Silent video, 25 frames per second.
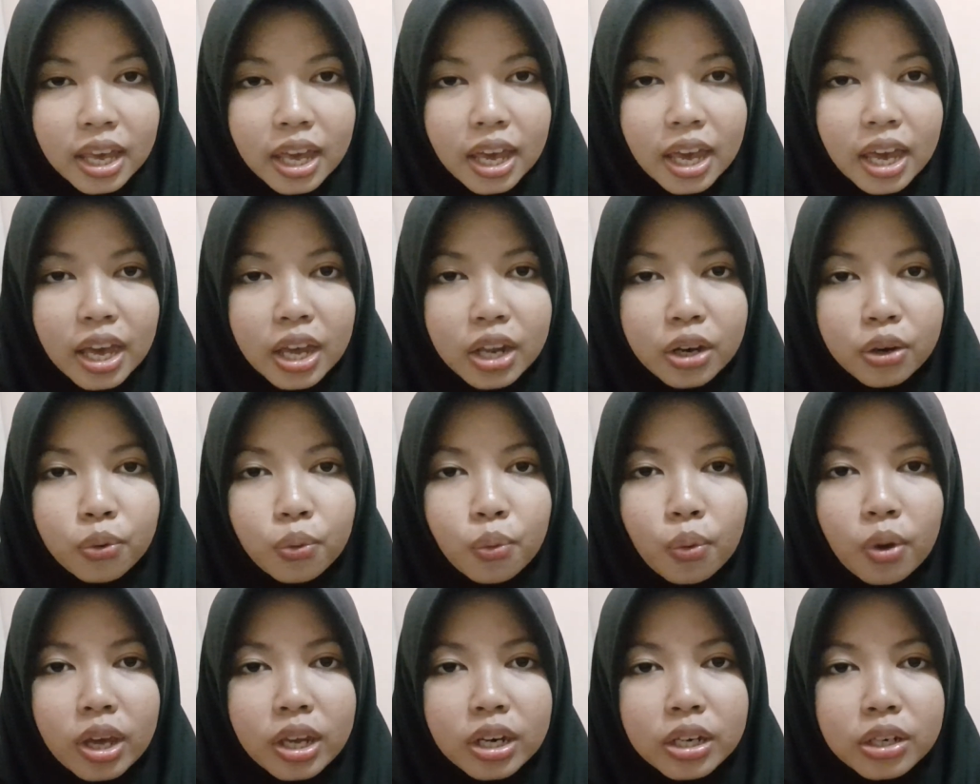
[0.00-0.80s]
And
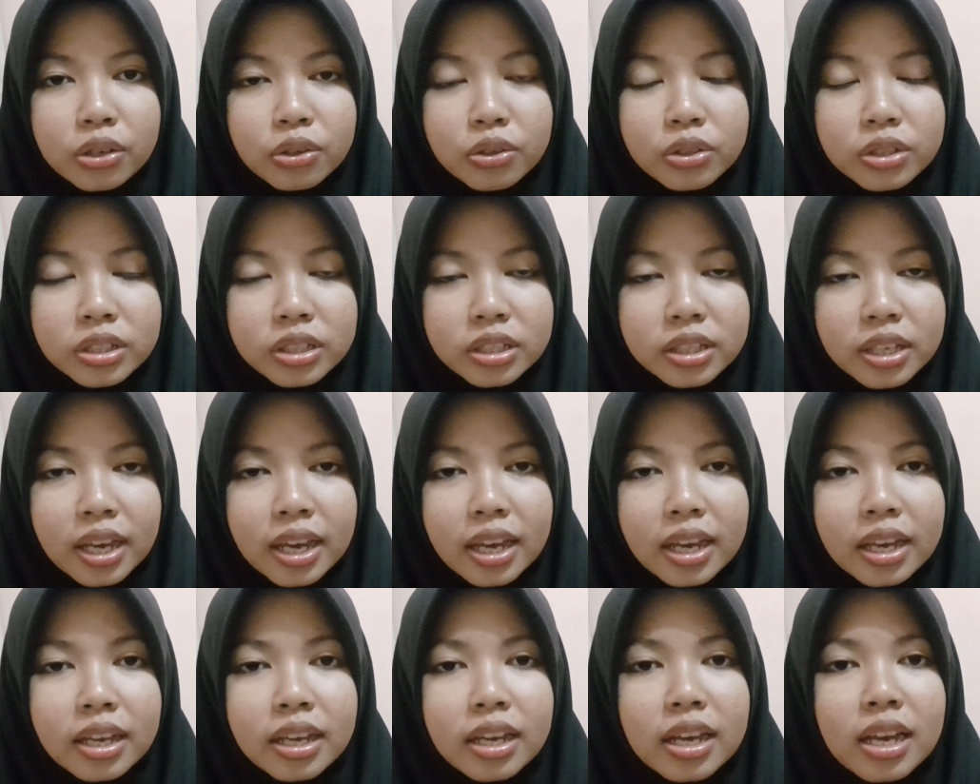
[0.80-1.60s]
when you
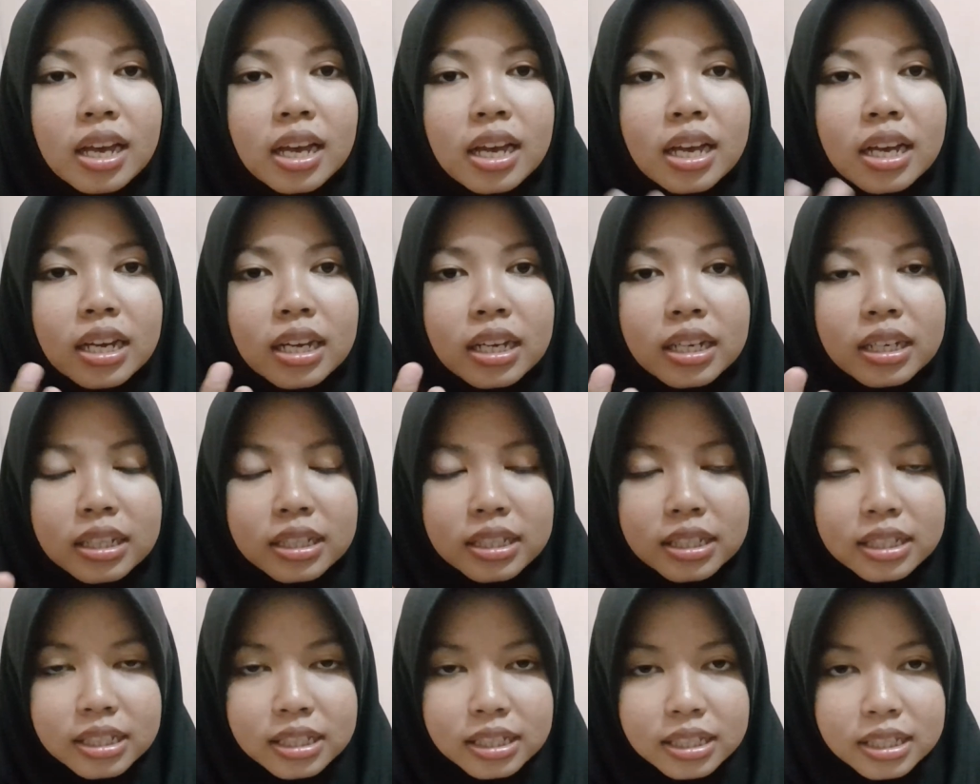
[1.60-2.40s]
say
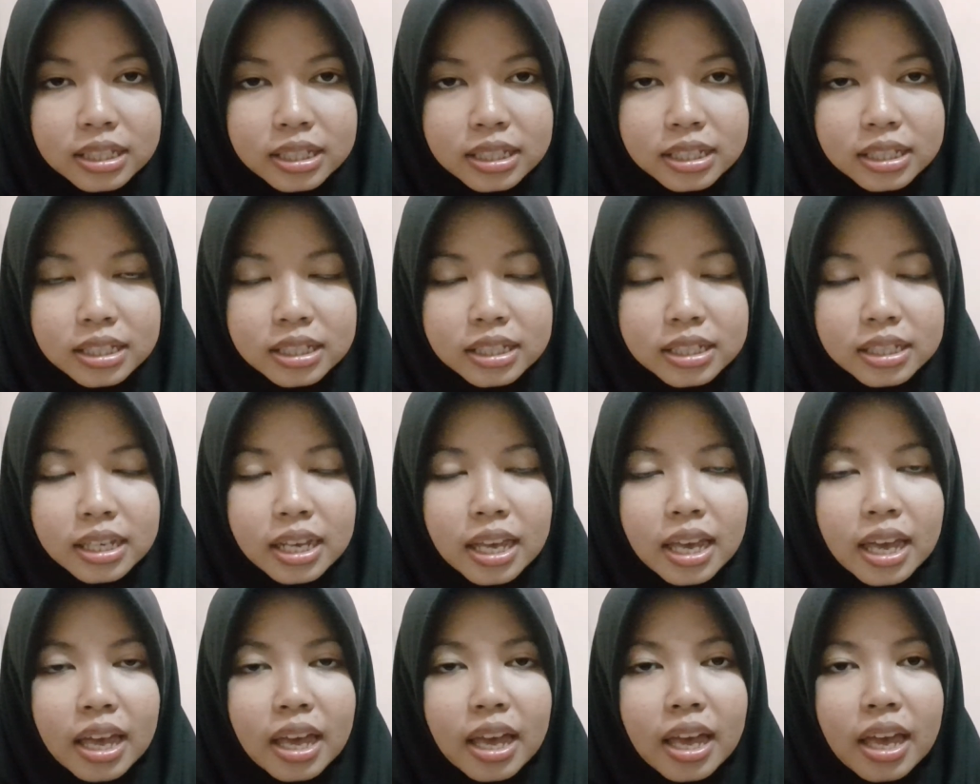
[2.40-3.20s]
z
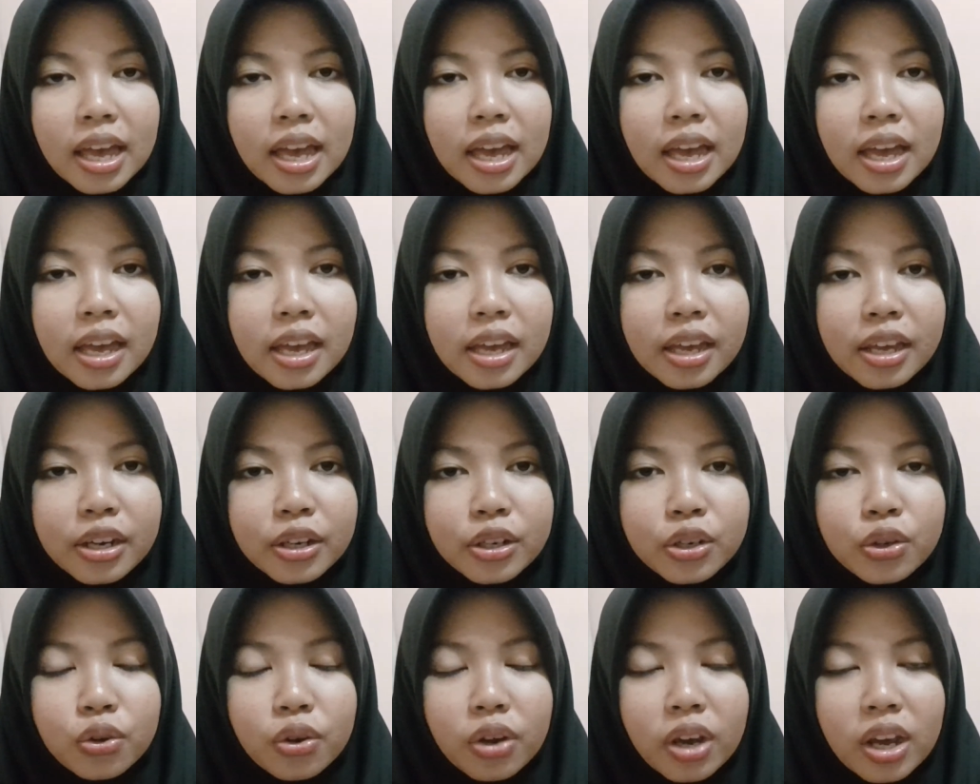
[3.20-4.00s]
and
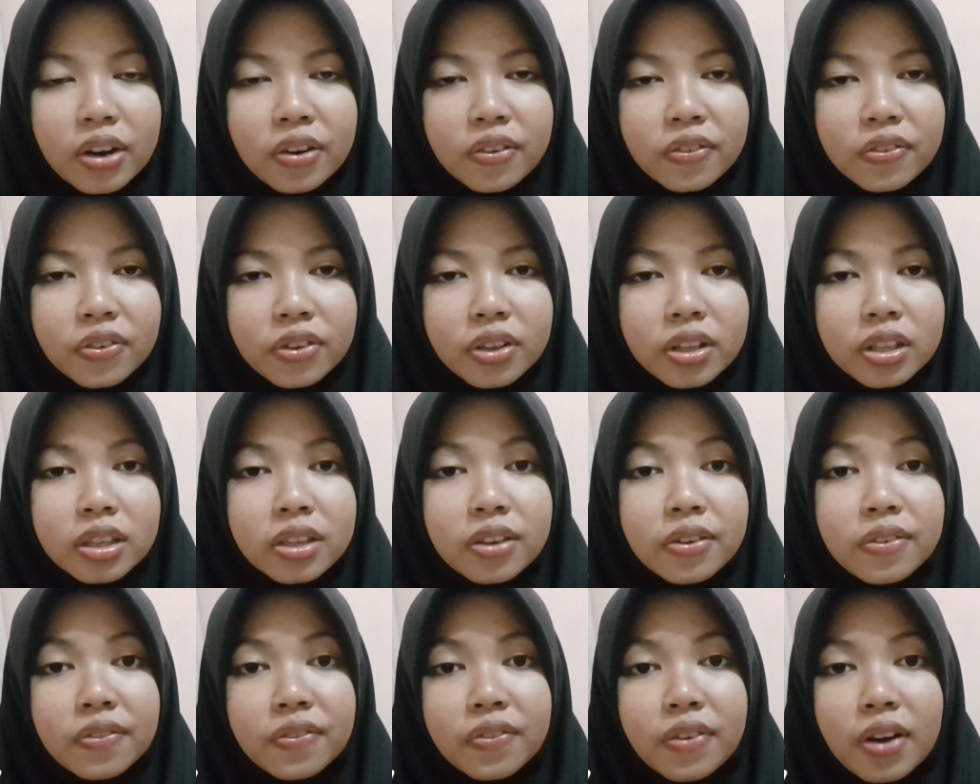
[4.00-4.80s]
you can feel
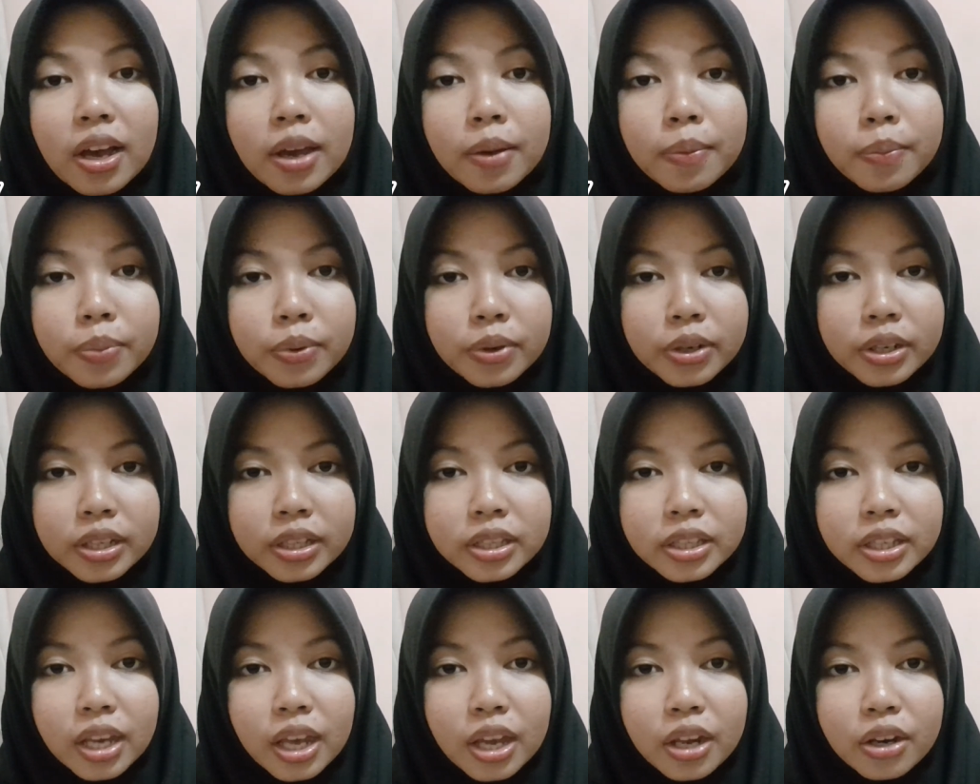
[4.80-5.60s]
the
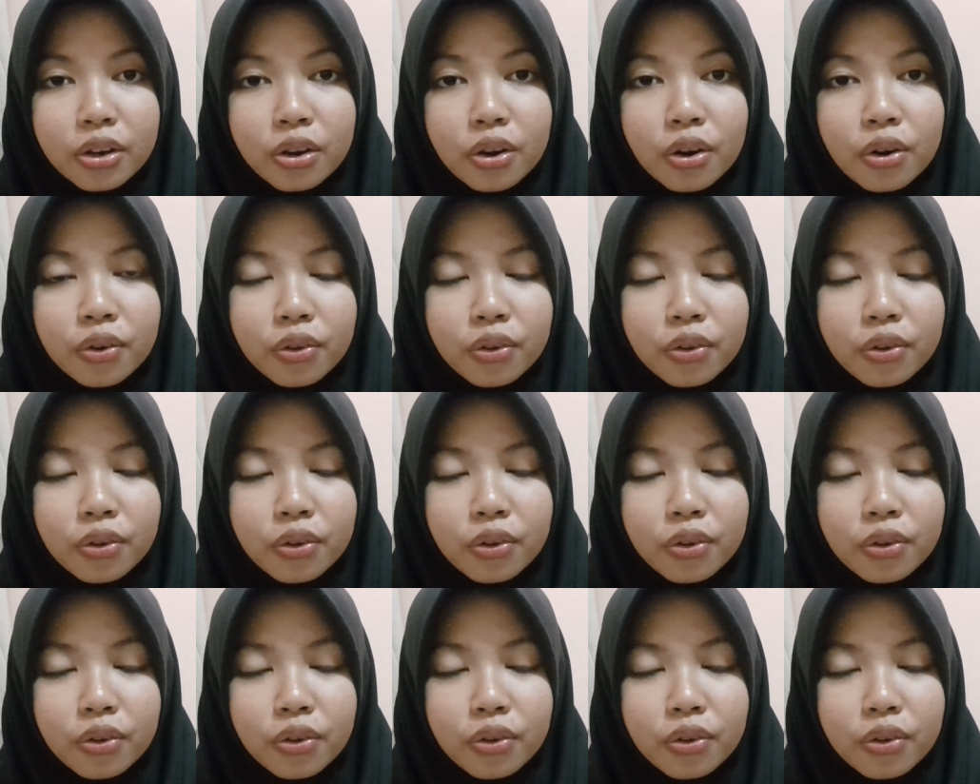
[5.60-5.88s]
vibrate in your